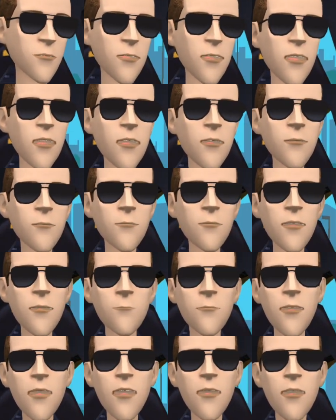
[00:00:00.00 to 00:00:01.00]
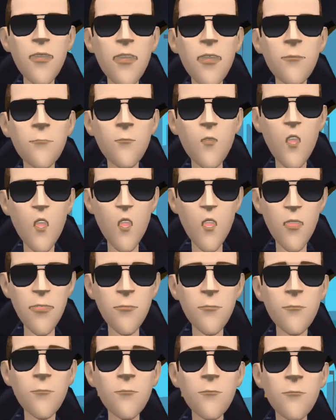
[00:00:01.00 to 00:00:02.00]
Hi, I'm I S T P Paul.
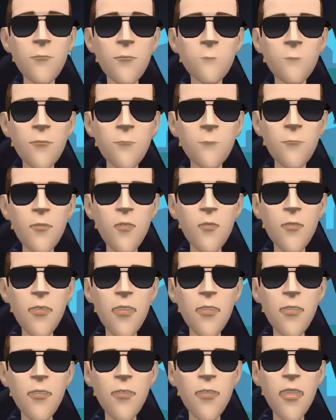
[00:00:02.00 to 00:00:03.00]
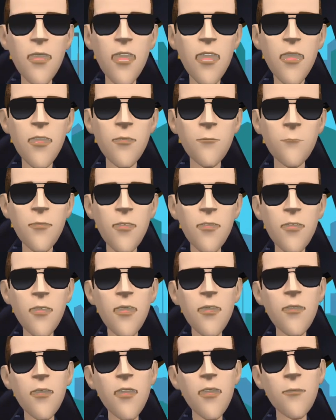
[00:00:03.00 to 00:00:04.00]
My personality type is I
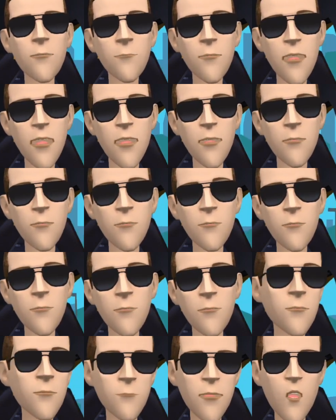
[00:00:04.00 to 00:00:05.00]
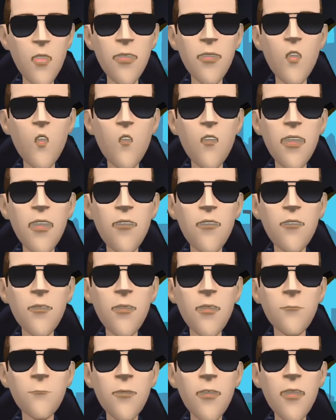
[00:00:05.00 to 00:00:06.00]
S T P. You can often
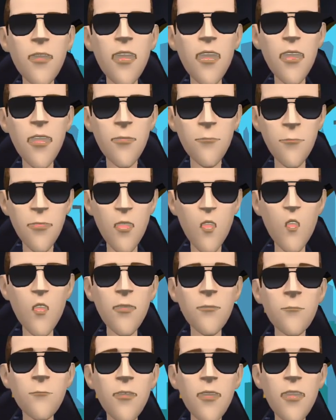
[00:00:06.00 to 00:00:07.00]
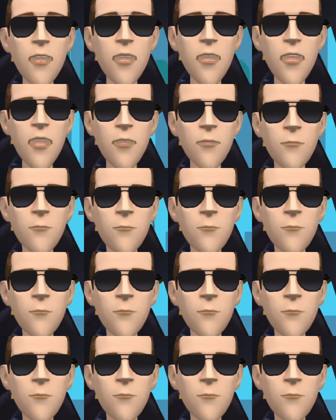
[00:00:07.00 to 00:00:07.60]
find me in deep contemplation.